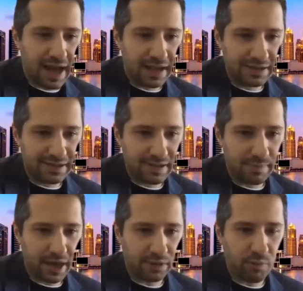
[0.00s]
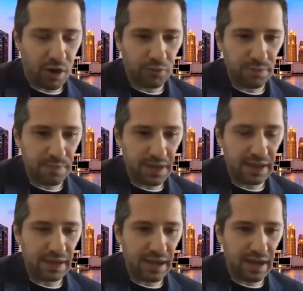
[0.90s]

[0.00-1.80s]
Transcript: anticipate what could be